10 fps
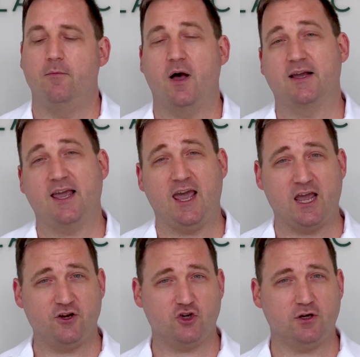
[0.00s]

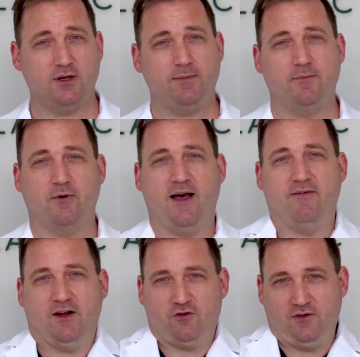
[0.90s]
Occasionally people have
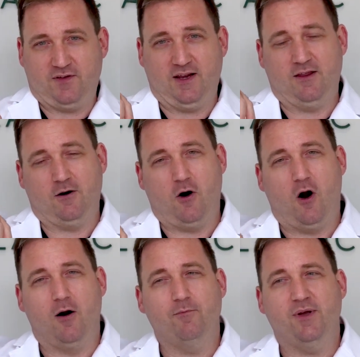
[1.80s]
extra skin in their
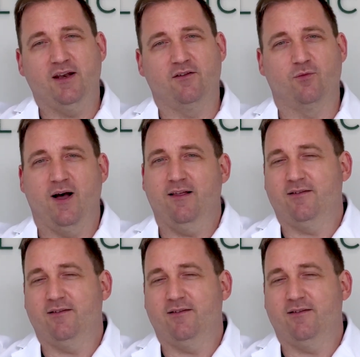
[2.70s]
armpit as well,